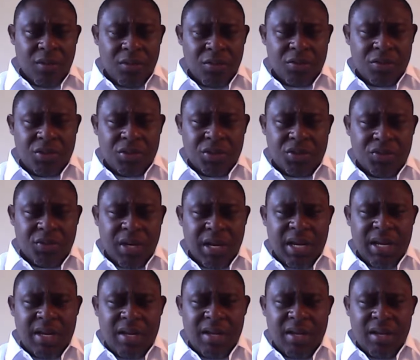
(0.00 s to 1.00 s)
you just
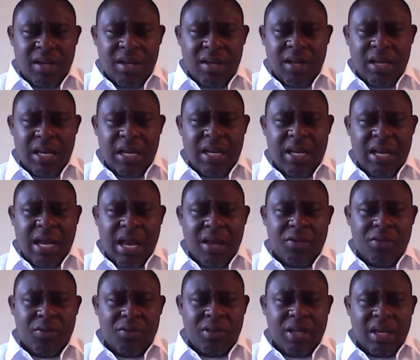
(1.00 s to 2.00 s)
read, and now
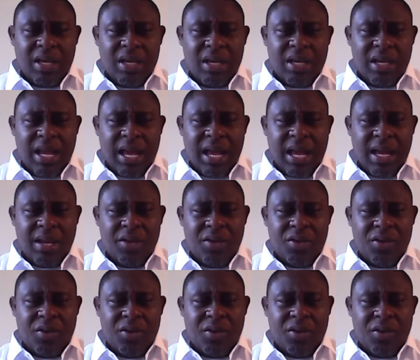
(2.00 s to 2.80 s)
you thinking that